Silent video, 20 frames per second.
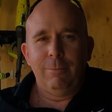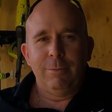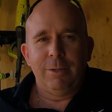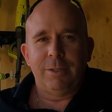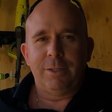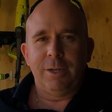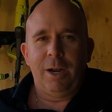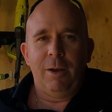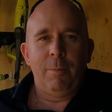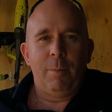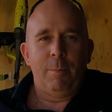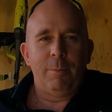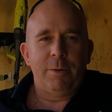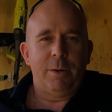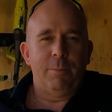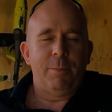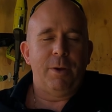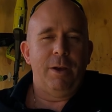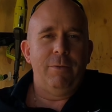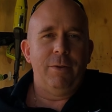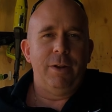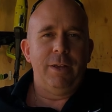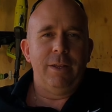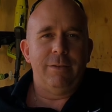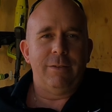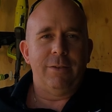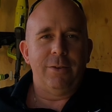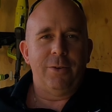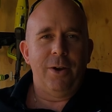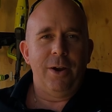Just jump over to
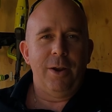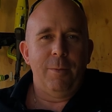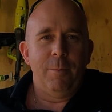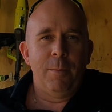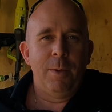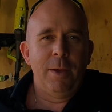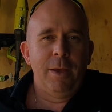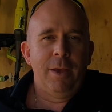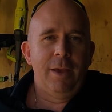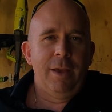Instagram,